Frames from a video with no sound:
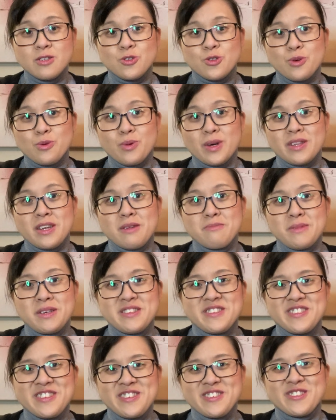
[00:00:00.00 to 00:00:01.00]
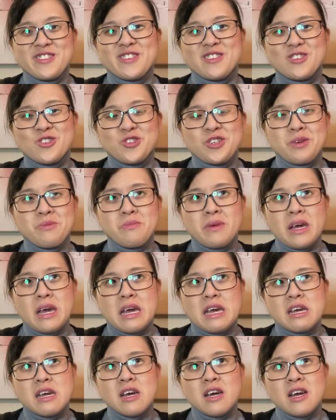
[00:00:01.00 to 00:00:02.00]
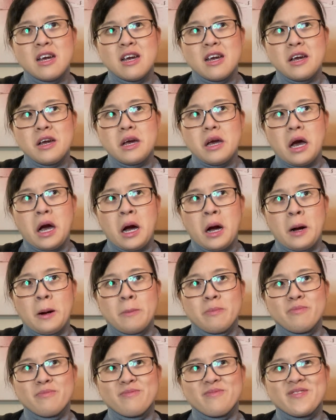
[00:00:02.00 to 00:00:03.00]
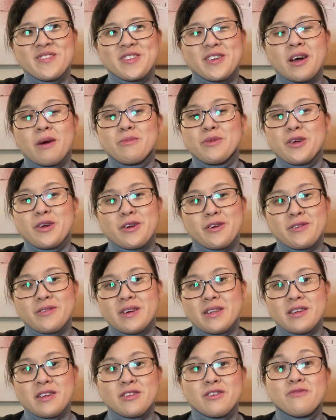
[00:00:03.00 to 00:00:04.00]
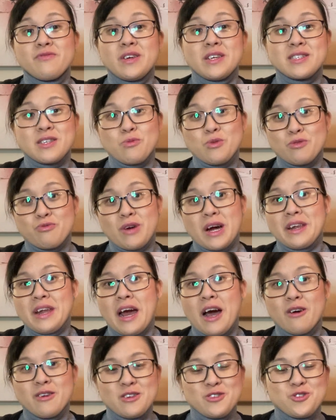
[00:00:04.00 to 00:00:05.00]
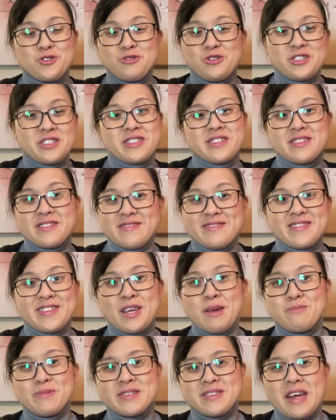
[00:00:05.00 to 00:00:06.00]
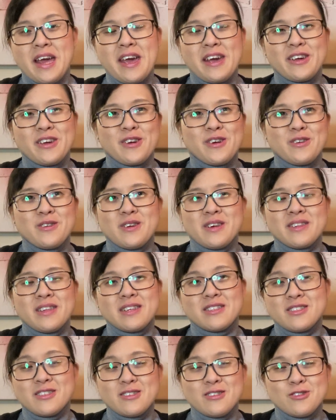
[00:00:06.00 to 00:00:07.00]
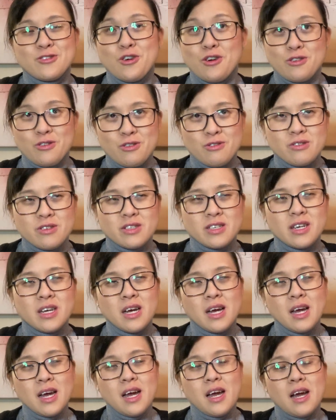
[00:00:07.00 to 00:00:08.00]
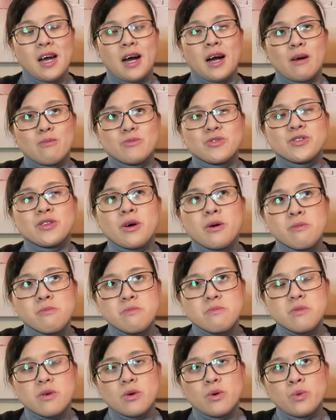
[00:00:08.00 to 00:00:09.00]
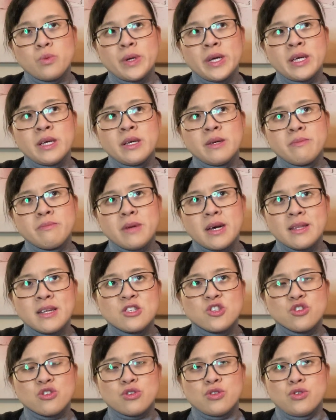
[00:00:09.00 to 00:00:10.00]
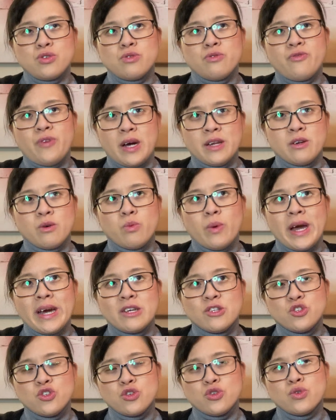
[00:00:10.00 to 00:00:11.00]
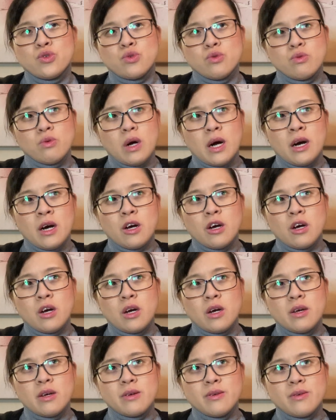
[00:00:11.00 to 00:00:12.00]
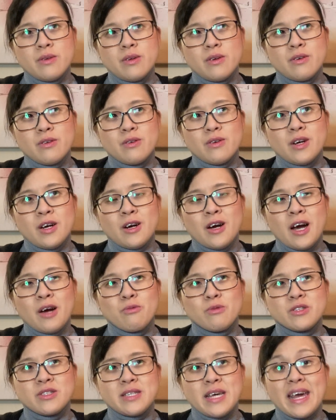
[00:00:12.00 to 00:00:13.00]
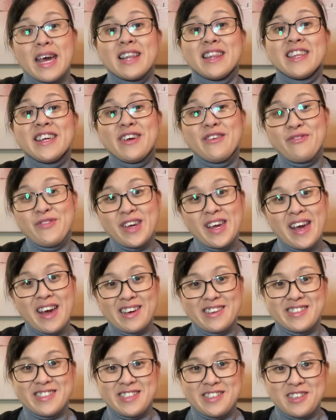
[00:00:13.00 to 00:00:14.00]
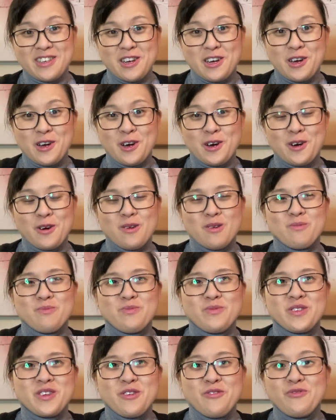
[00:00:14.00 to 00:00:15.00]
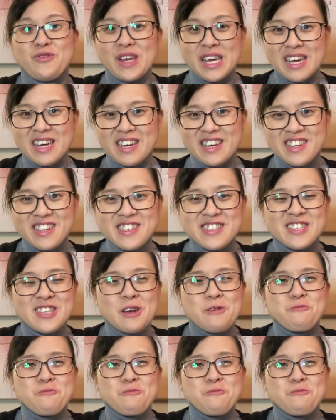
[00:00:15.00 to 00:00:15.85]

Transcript: So what that means is she may come here and then her visa would run out and she'll just keep staying here, and that's not good. So we managed to find a way to, I would say, alleviate the fees